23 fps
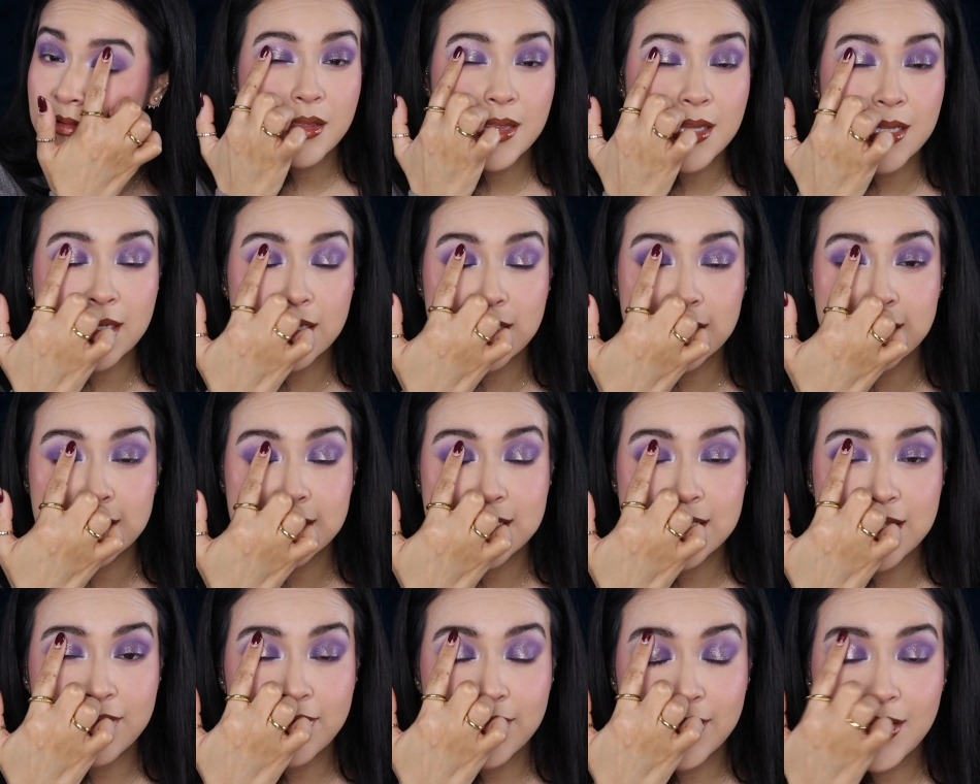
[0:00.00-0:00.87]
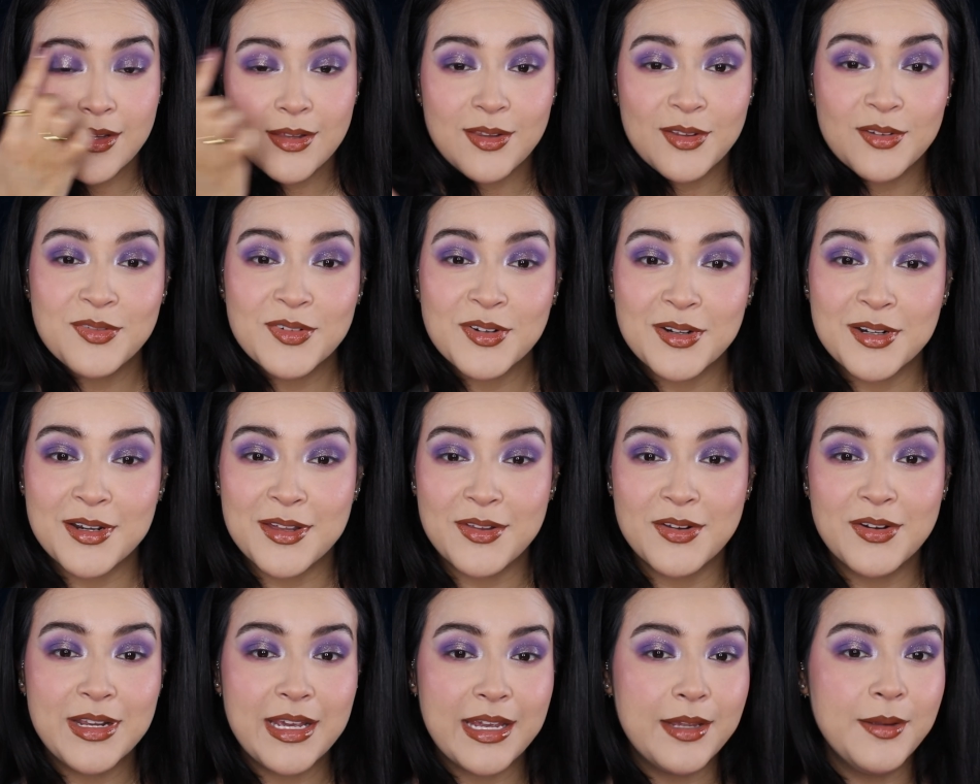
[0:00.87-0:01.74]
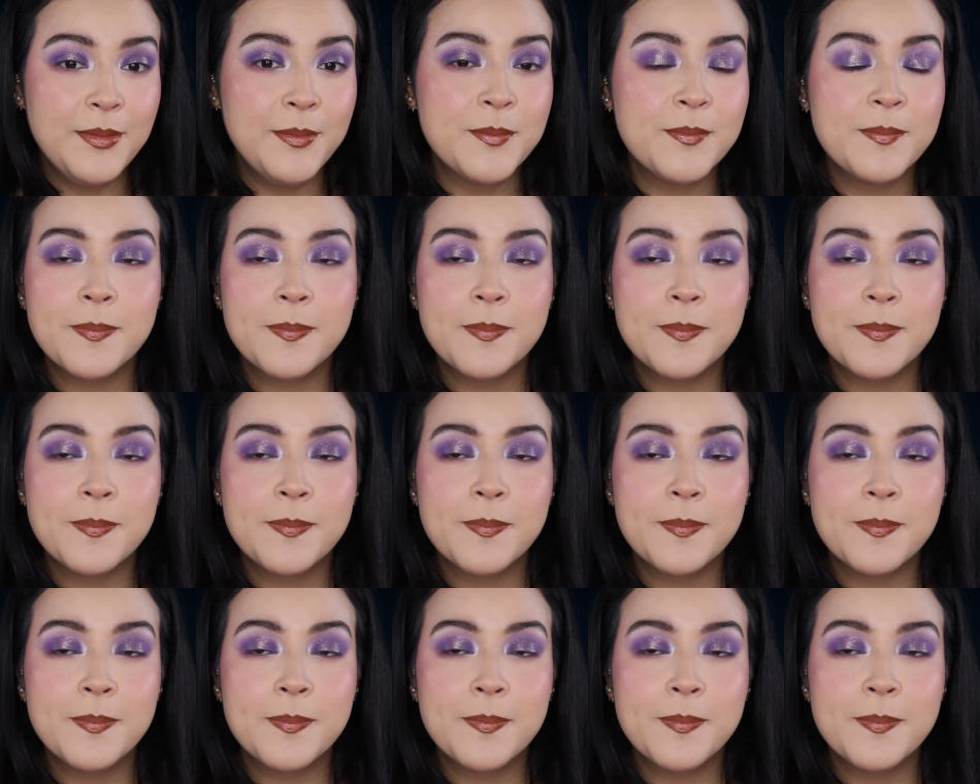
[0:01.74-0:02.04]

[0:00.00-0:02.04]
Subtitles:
That is definitely a look for another day.